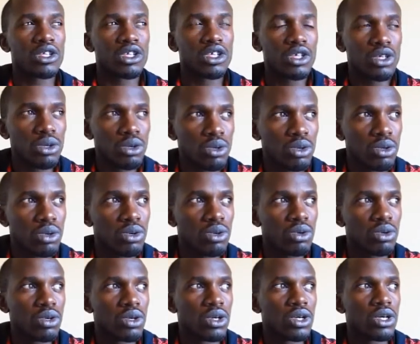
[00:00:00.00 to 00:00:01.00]

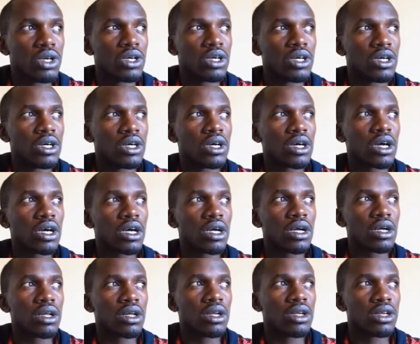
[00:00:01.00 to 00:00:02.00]
Two,
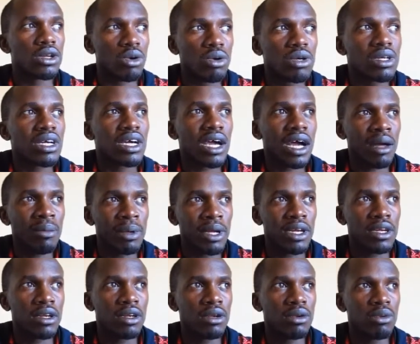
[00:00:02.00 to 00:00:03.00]
don't come
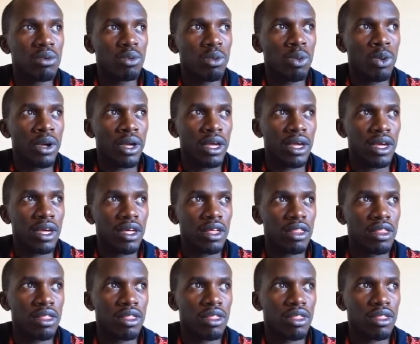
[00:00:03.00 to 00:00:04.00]
in
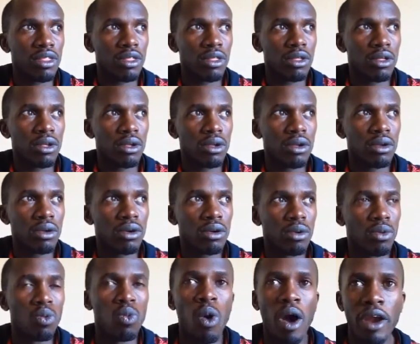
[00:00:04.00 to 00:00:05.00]
with
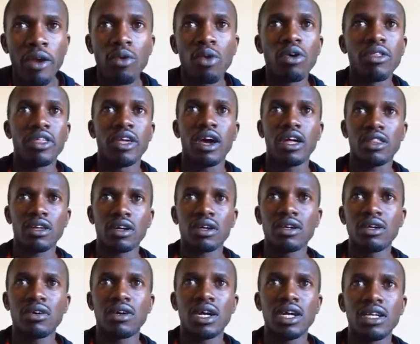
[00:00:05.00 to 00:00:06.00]
one or the other,
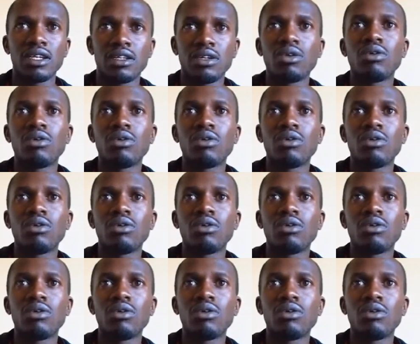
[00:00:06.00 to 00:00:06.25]
right?